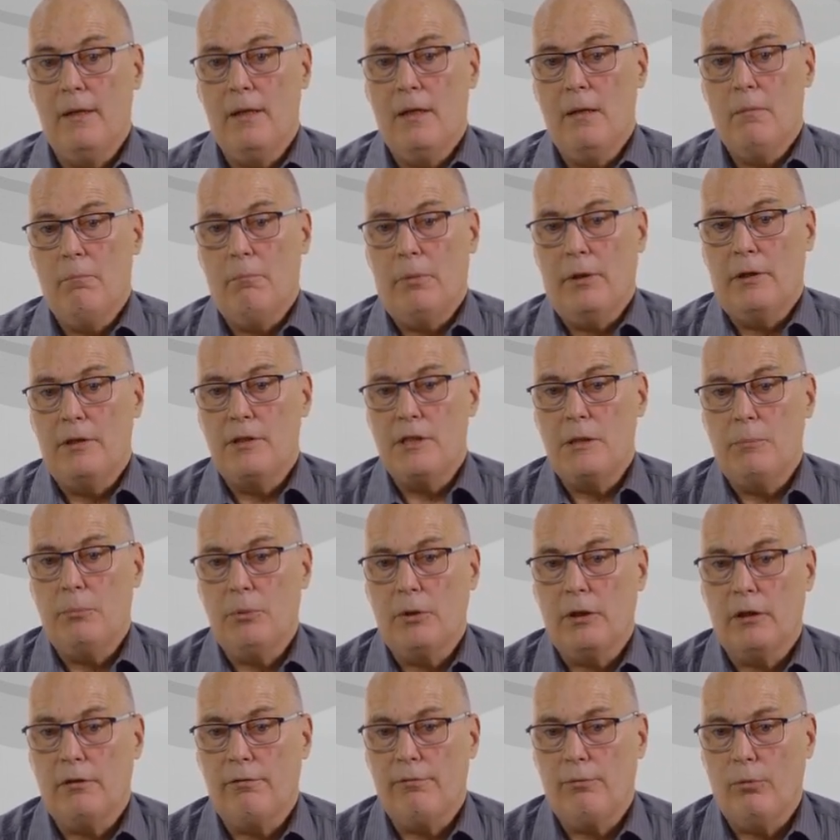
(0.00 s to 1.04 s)
But in
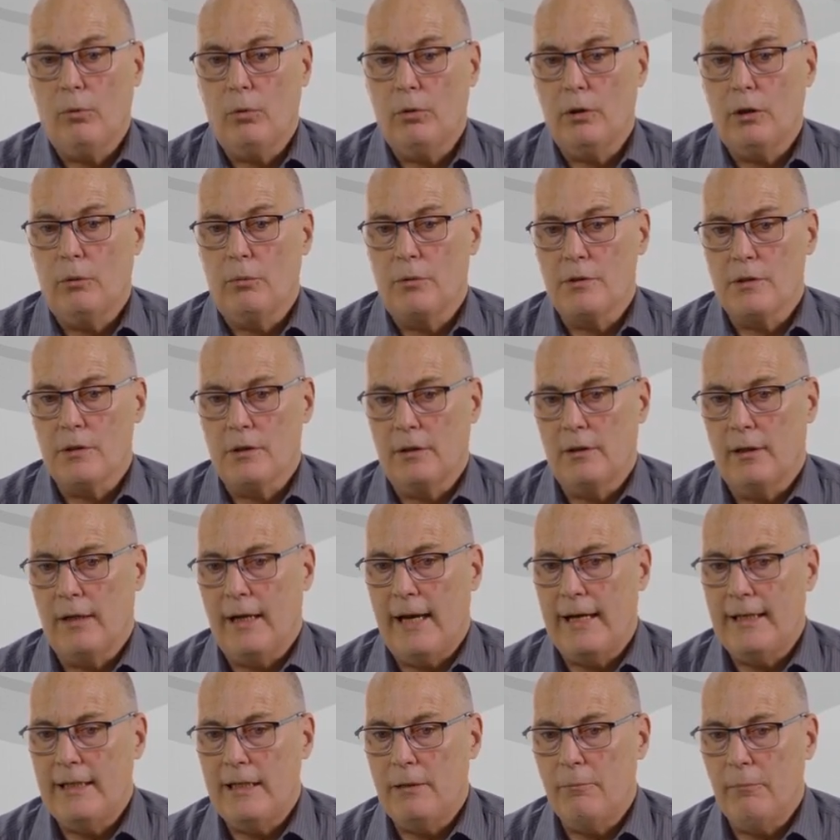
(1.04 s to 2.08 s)
CPREC 4, there was a
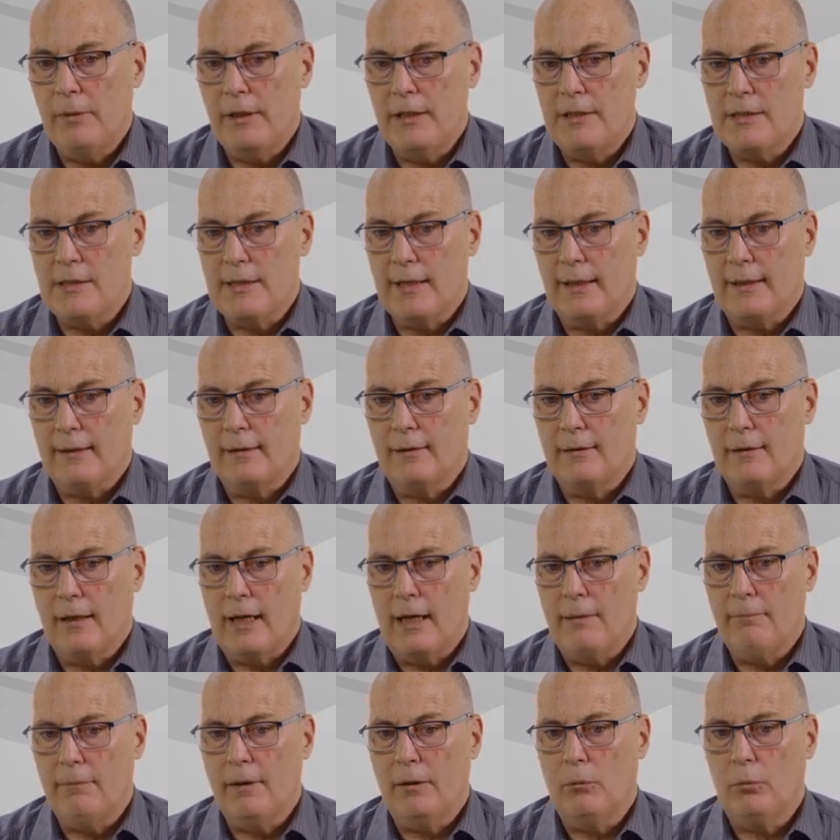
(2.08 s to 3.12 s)
80 millisecond
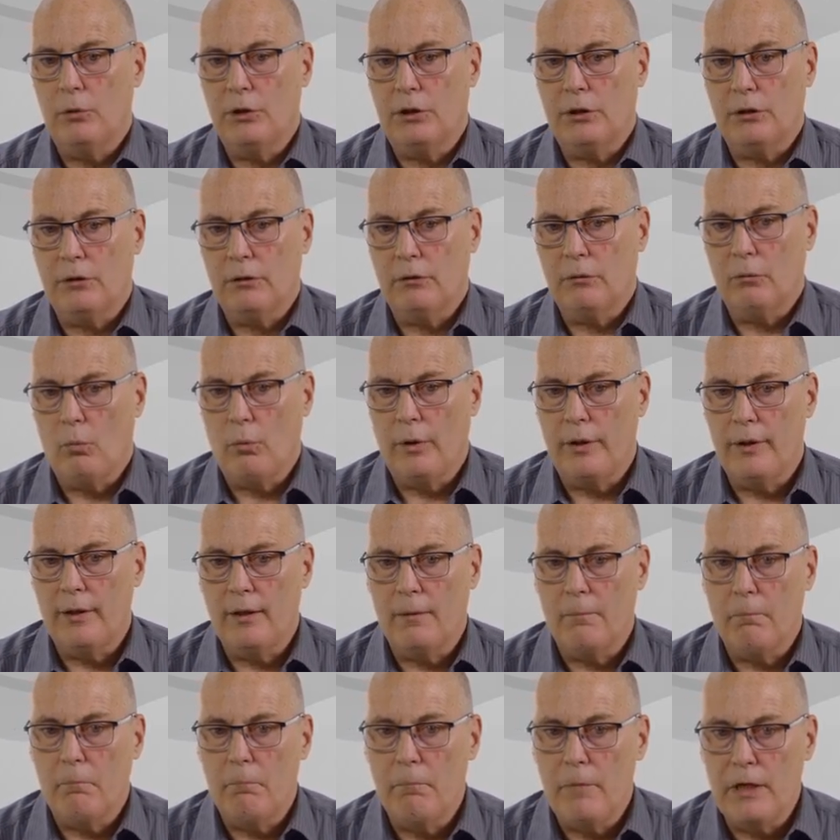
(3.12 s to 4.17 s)
timer, which when the
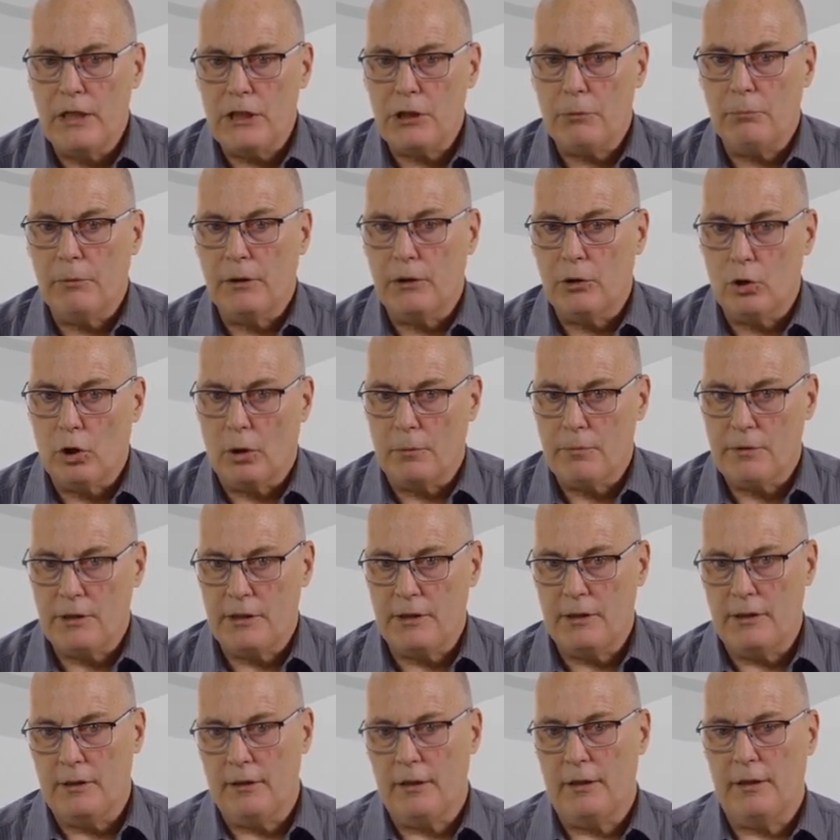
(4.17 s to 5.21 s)
measurement drops,
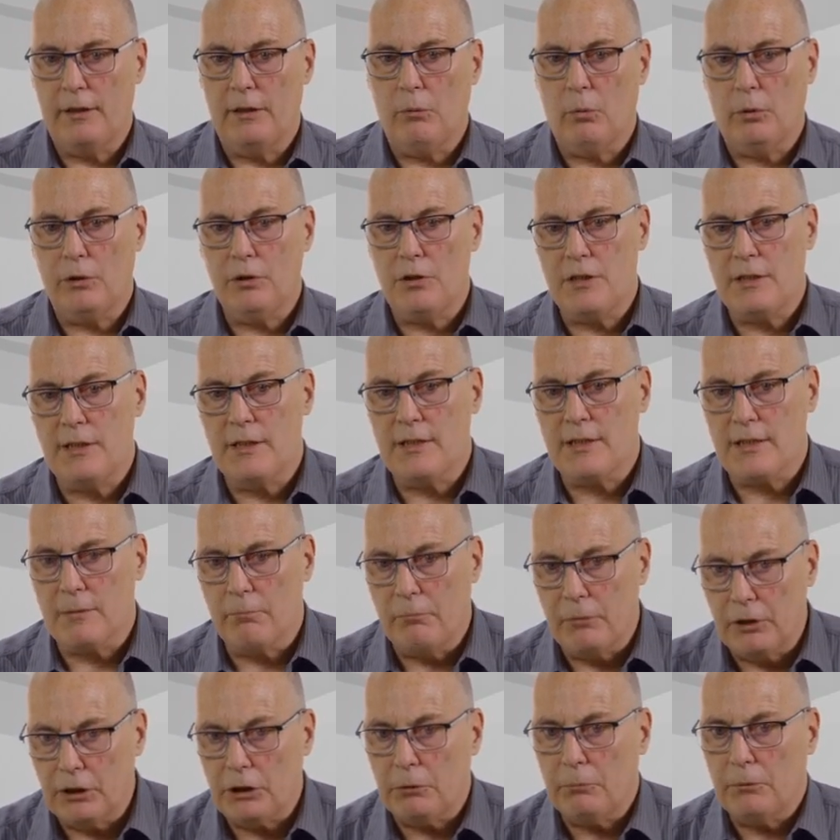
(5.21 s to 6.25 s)
what you see is the
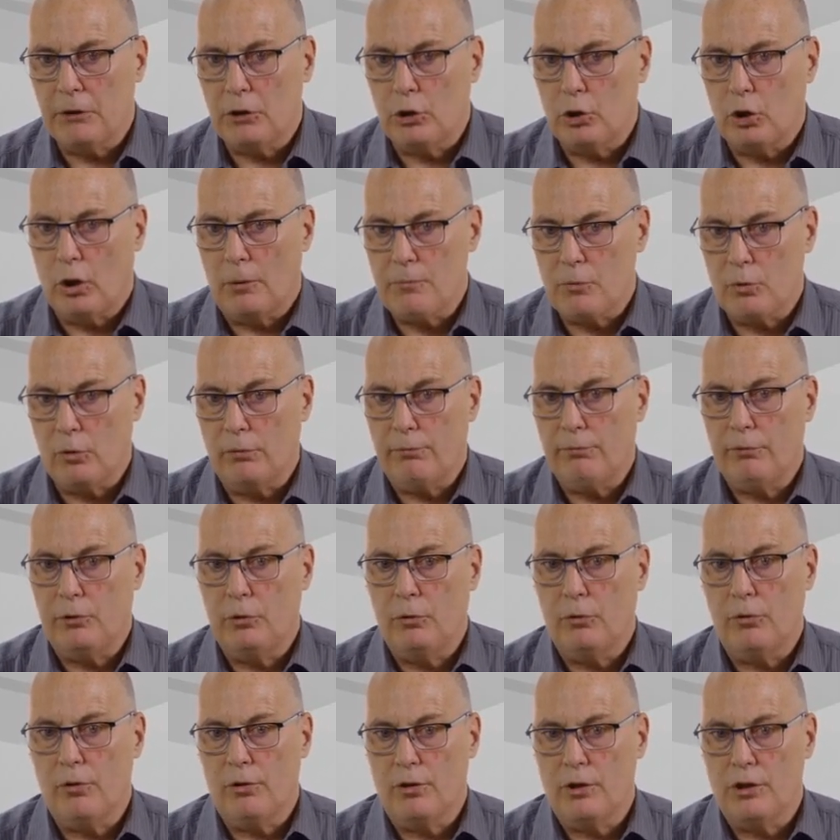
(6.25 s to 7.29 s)
measurement drops off
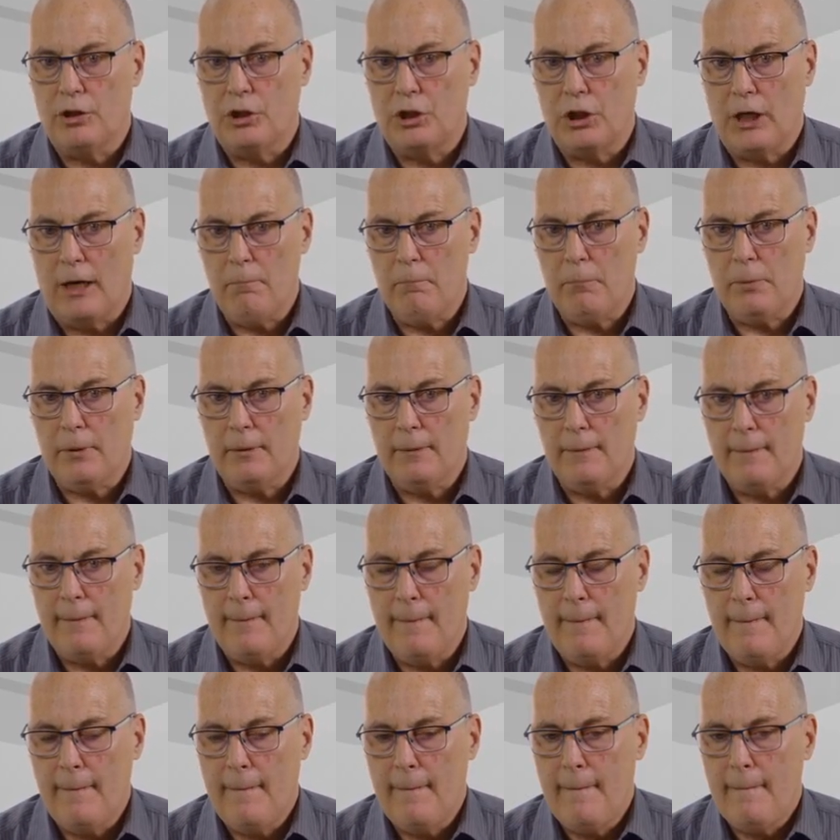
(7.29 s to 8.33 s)
due to the jump,
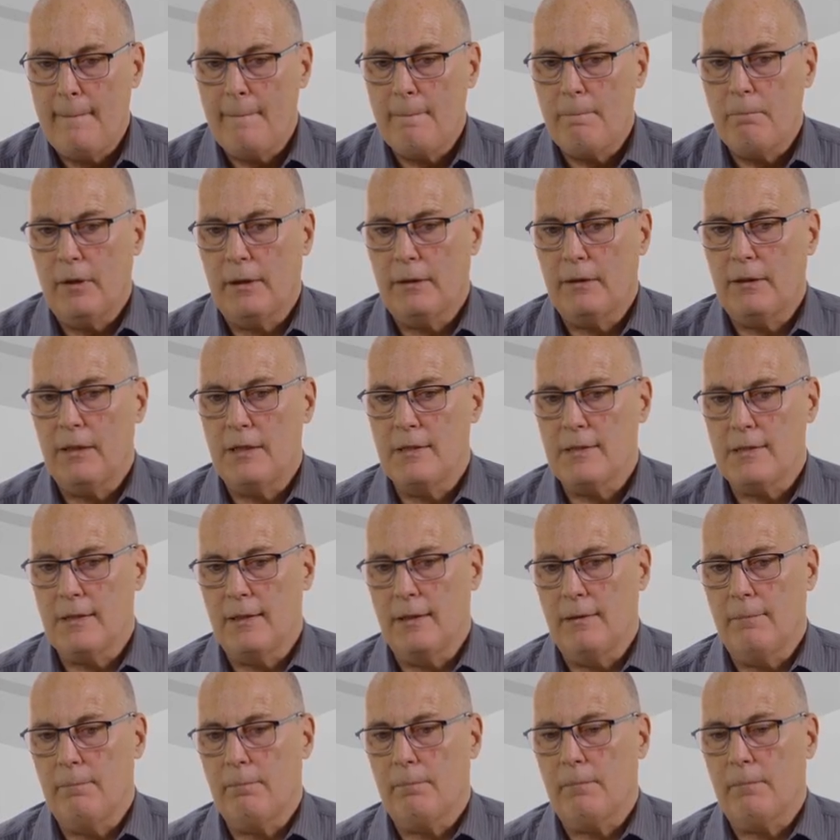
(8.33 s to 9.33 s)
but there's a